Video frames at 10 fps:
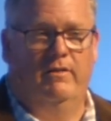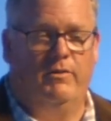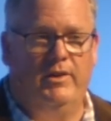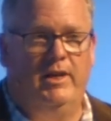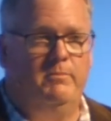
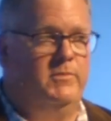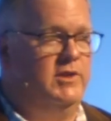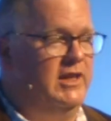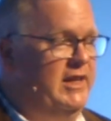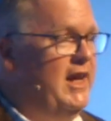for them
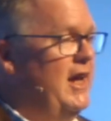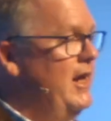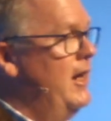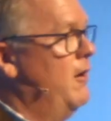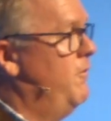to
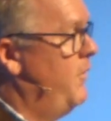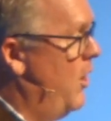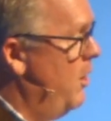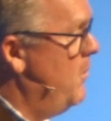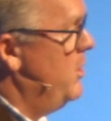get. And a
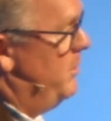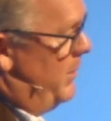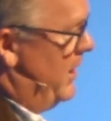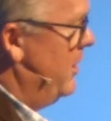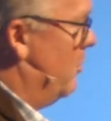farmer,
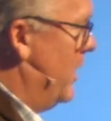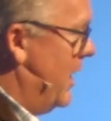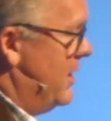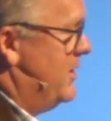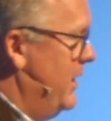depending on what
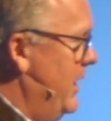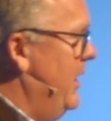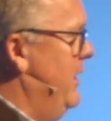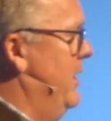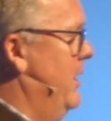kind of
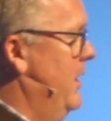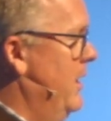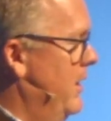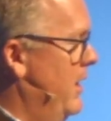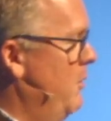seed
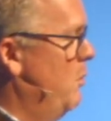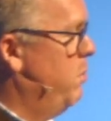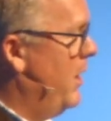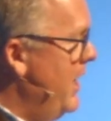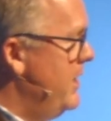they were
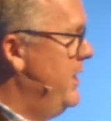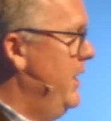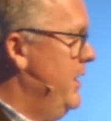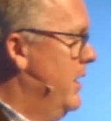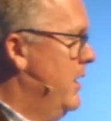
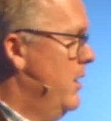planting,